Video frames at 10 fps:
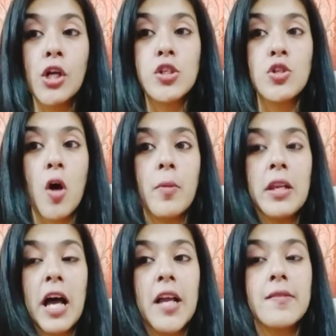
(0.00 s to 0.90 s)
to normal
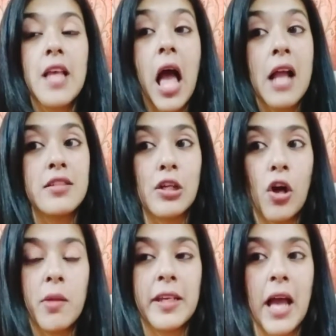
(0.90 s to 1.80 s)
lives and
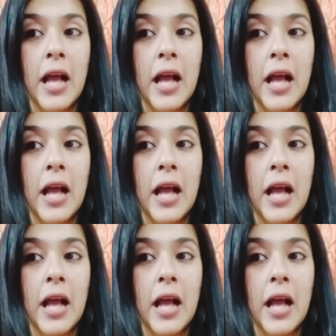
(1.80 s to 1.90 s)
economic